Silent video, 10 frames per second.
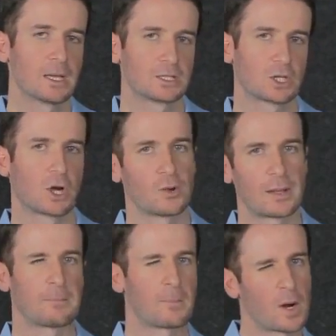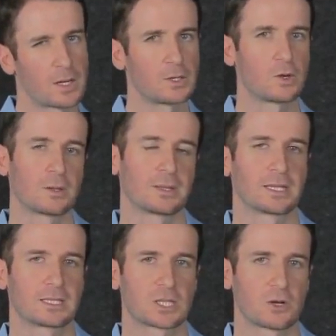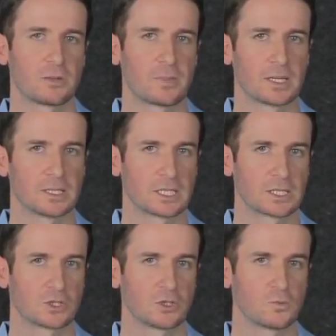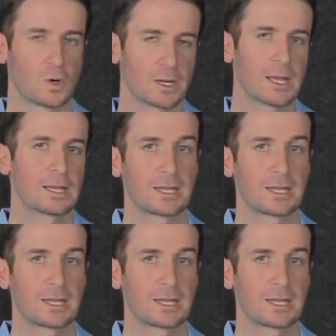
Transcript: So it might not necessarily be the distance you want.